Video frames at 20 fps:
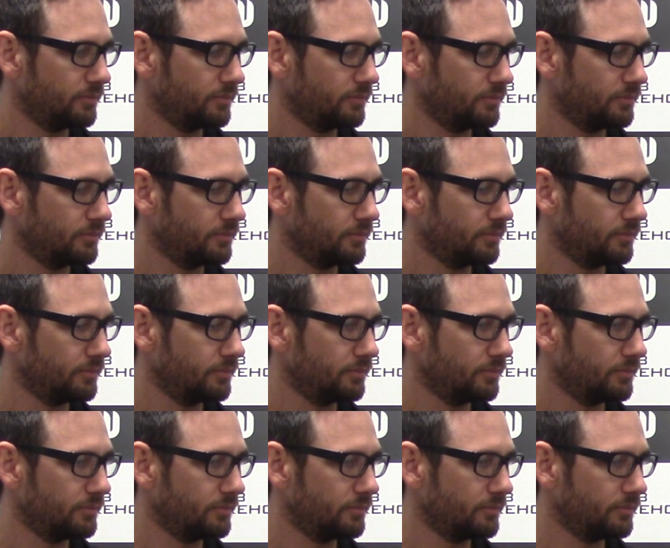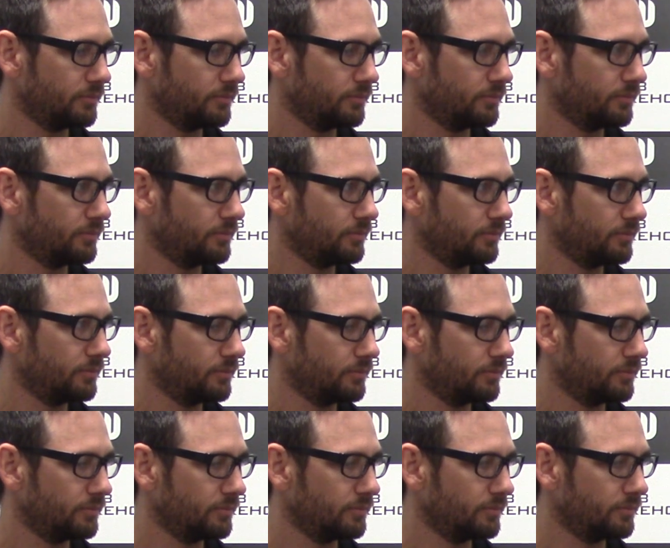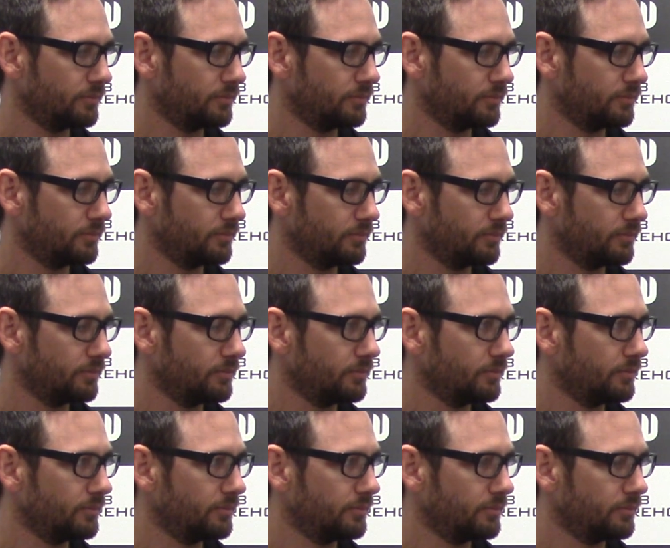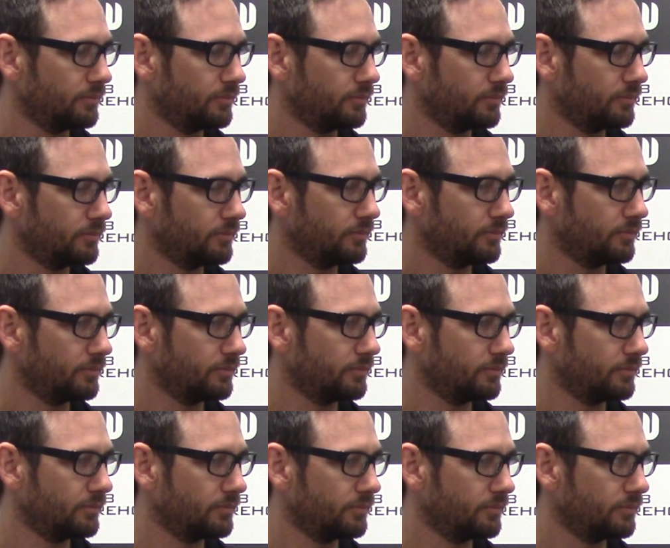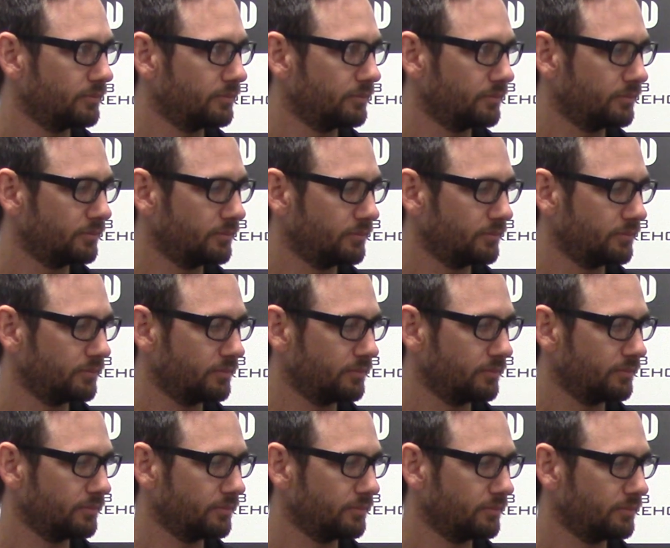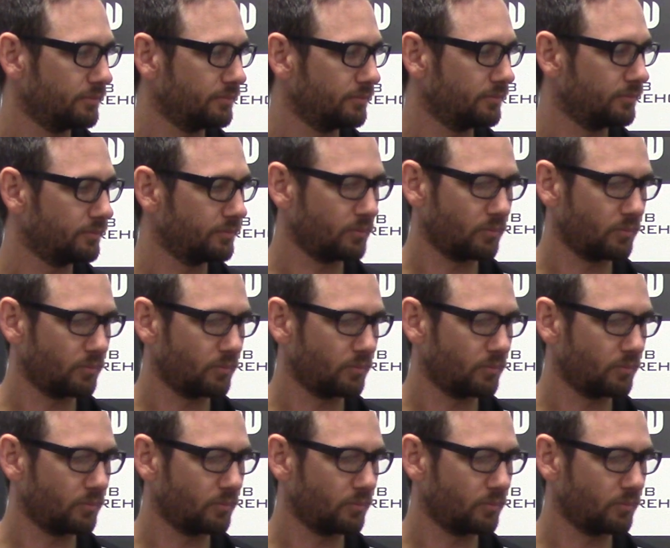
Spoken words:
The person shown says nothing.